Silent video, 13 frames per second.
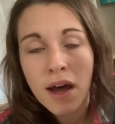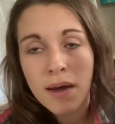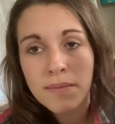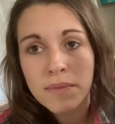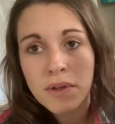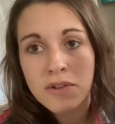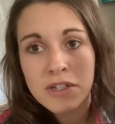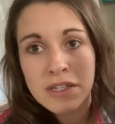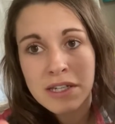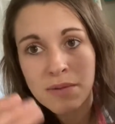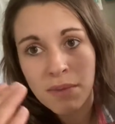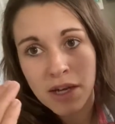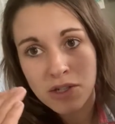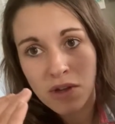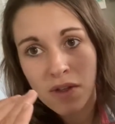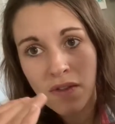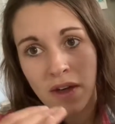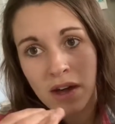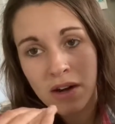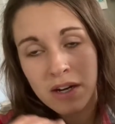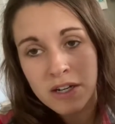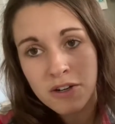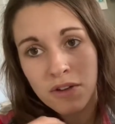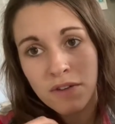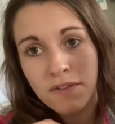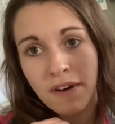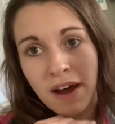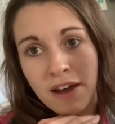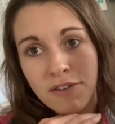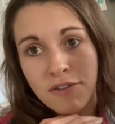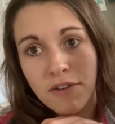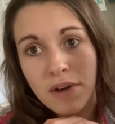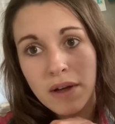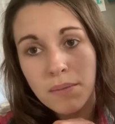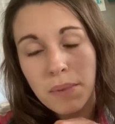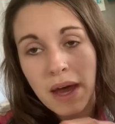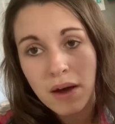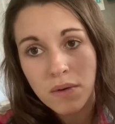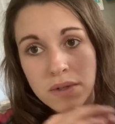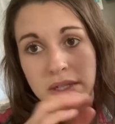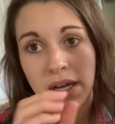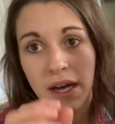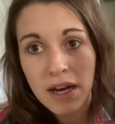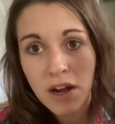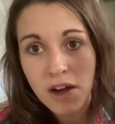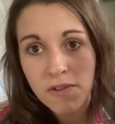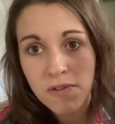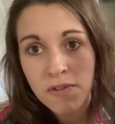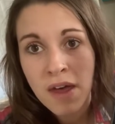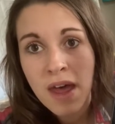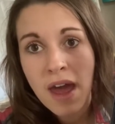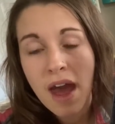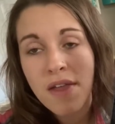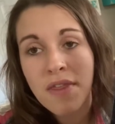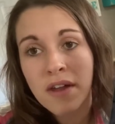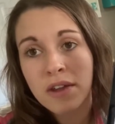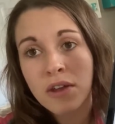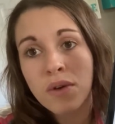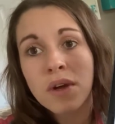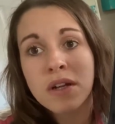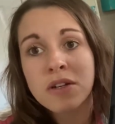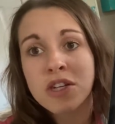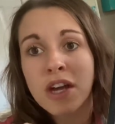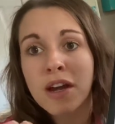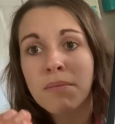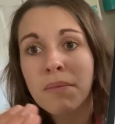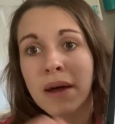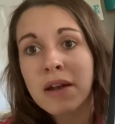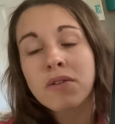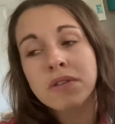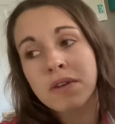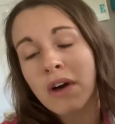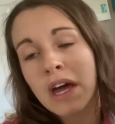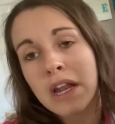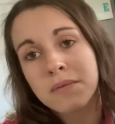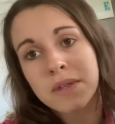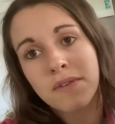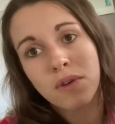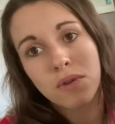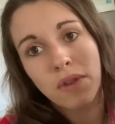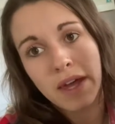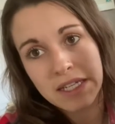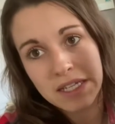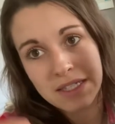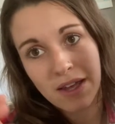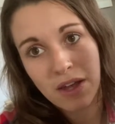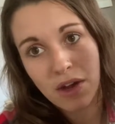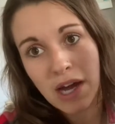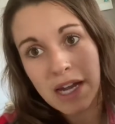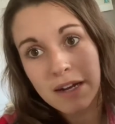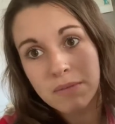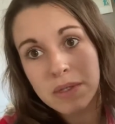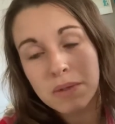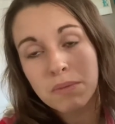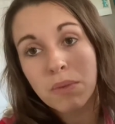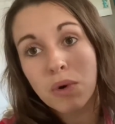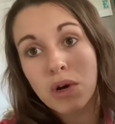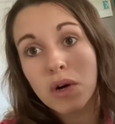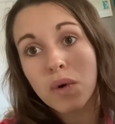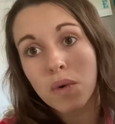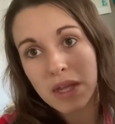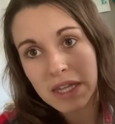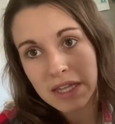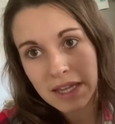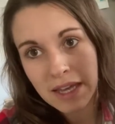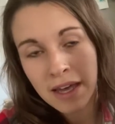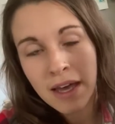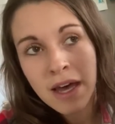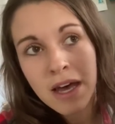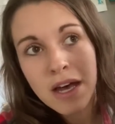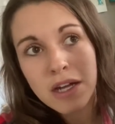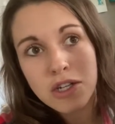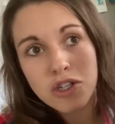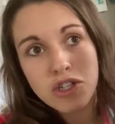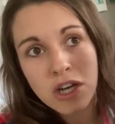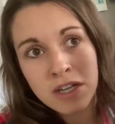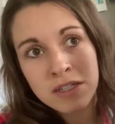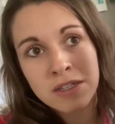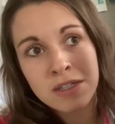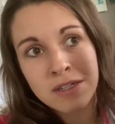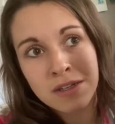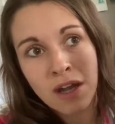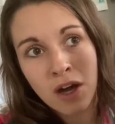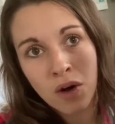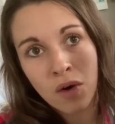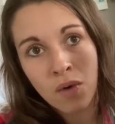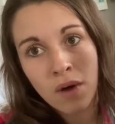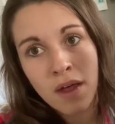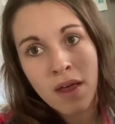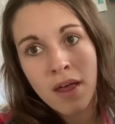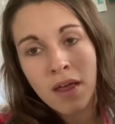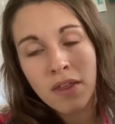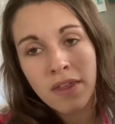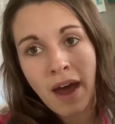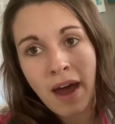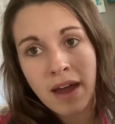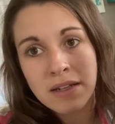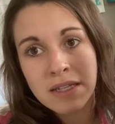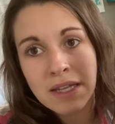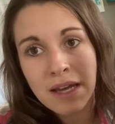you just need to make sure that they are under the 5-pound cutoff, and then you can share bundles of items if you'd like to sell your items more quickly. Just know that